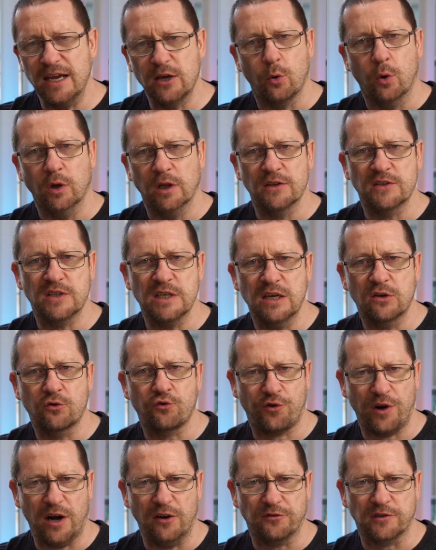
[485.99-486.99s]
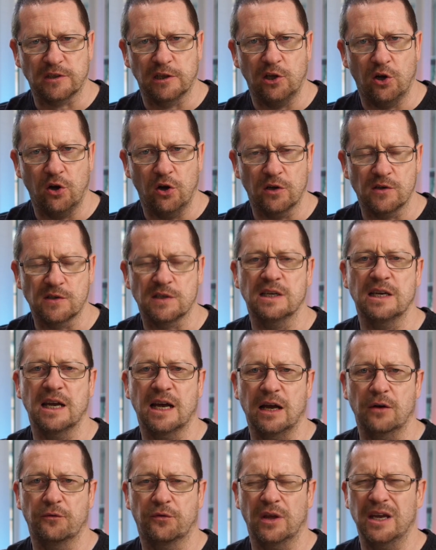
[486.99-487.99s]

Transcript: quality craft lagers that you have,